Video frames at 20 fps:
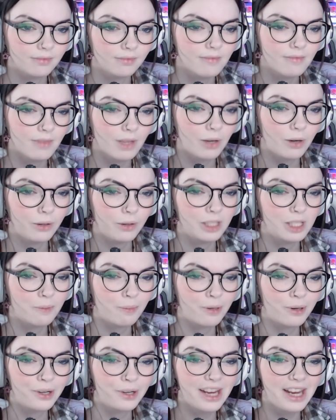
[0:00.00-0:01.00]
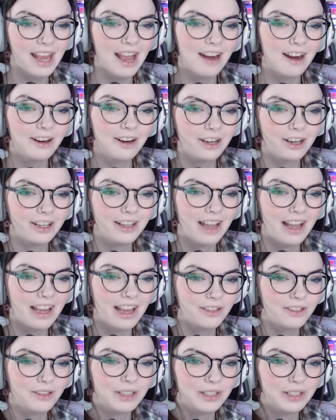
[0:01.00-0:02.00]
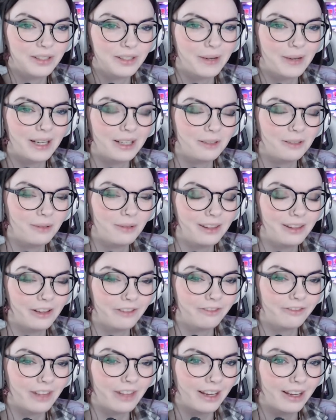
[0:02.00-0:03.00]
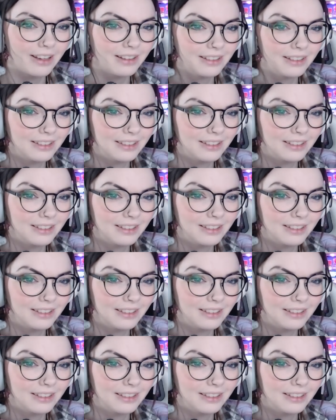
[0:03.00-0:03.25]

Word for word: oh, it's pre-haircut Ezra as well. We love that.